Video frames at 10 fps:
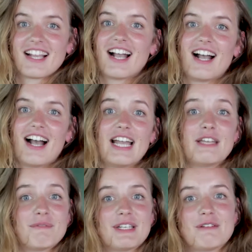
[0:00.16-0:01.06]

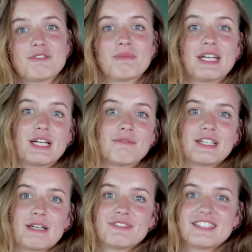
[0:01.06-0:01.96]
Hi, my name is Miriam
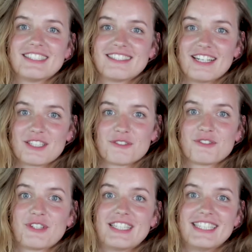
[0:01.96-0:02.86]
and I'm the designer of
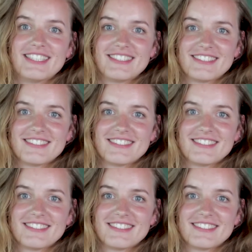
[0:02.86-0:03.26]
20.